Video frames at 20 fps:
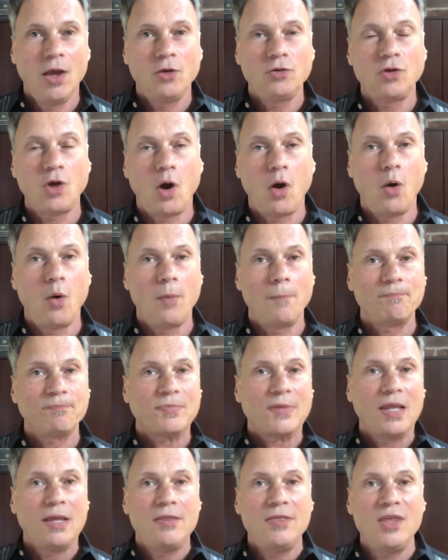So
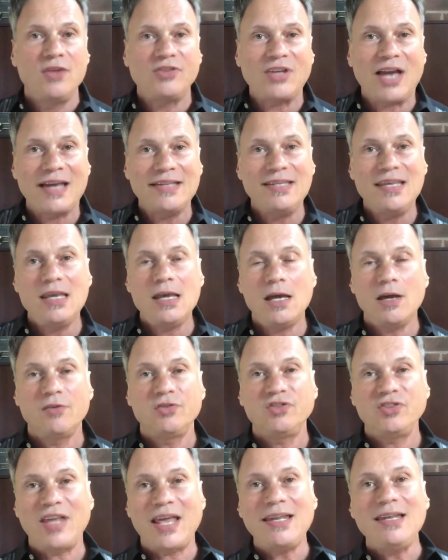this idea
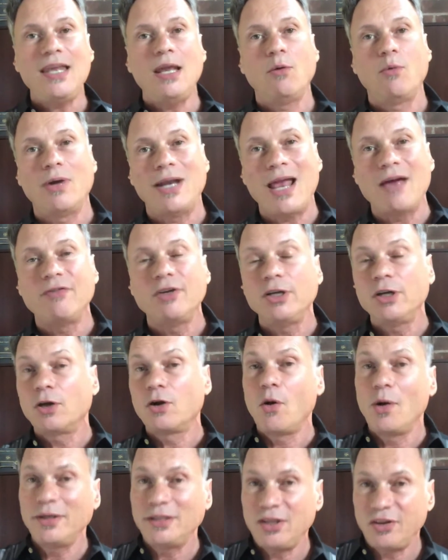of sending whatever
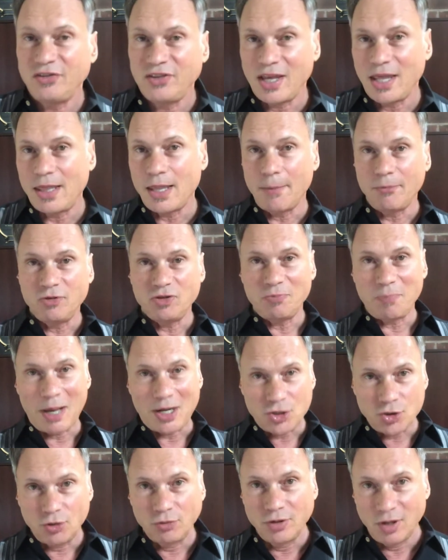you're going to send them,
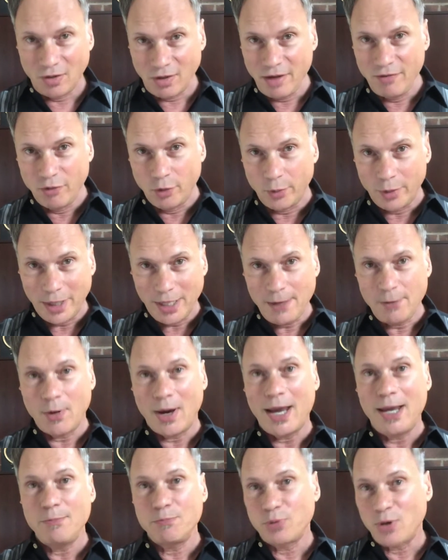special delivery,
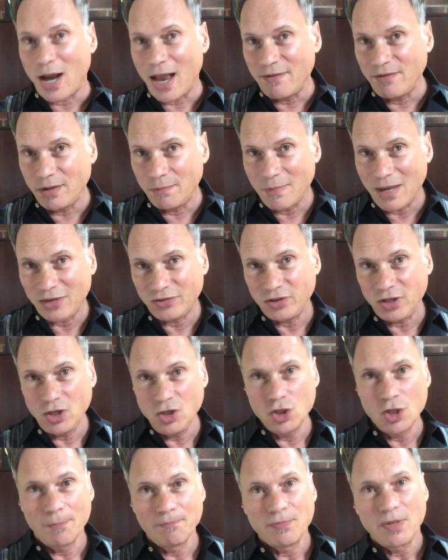right, private
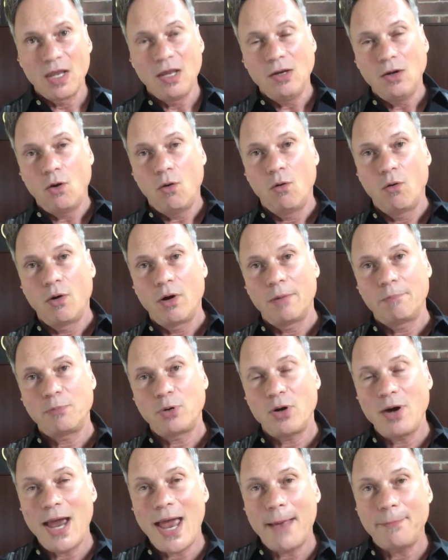message, or
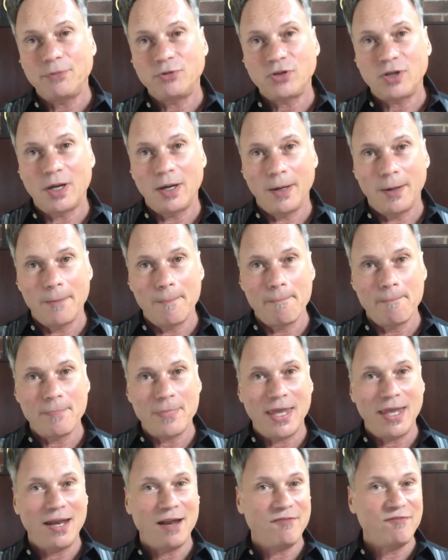perhaps
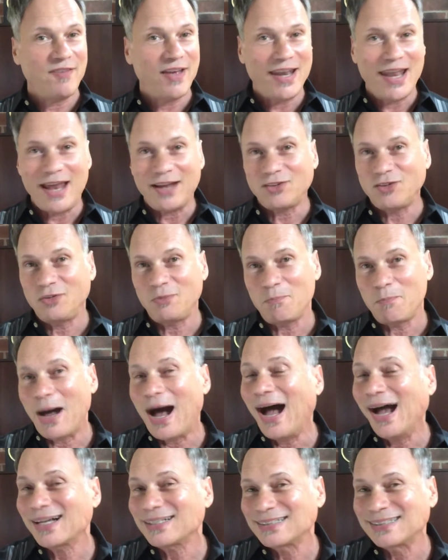um, in a FedEx
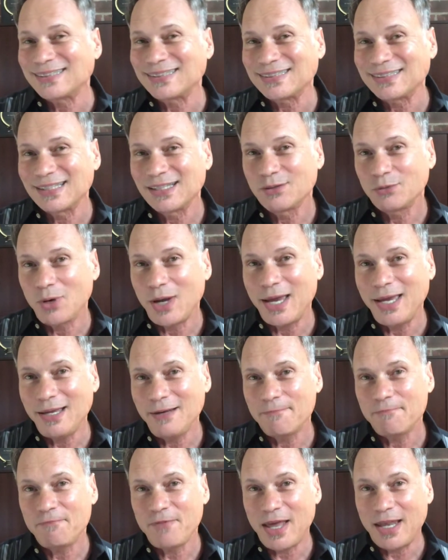box,
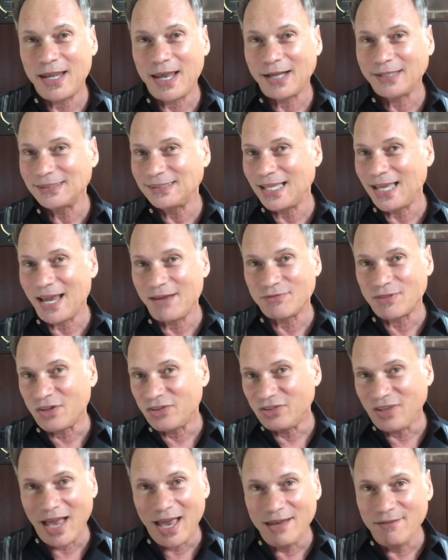right? FedEx, they have
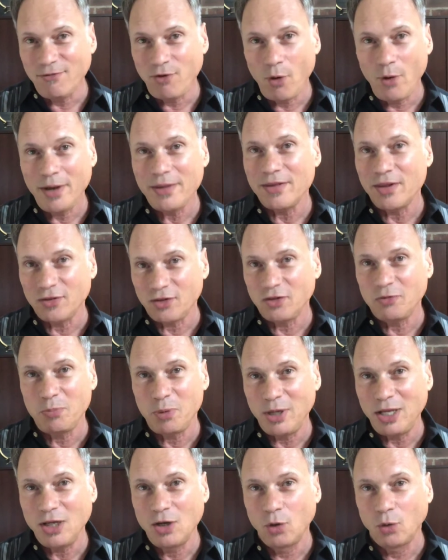to sign for it. This is
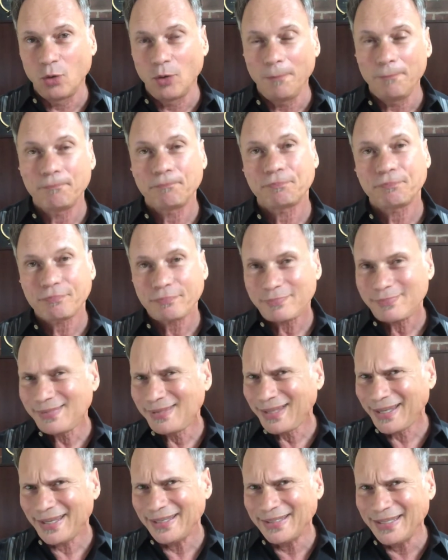pretty cool.
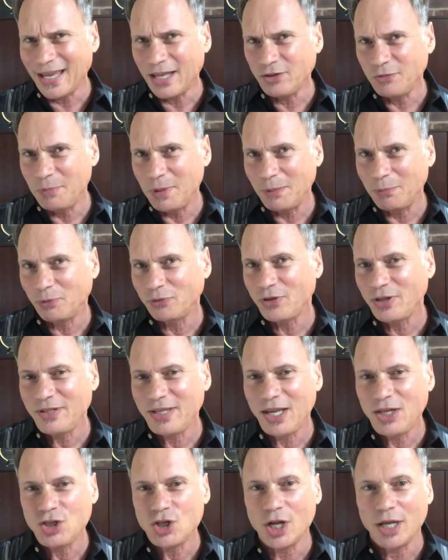Gets people's
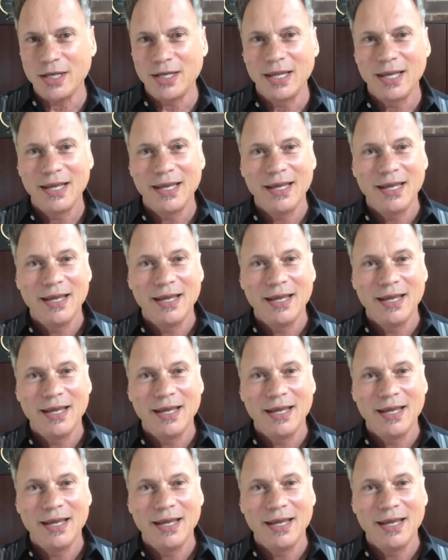attention.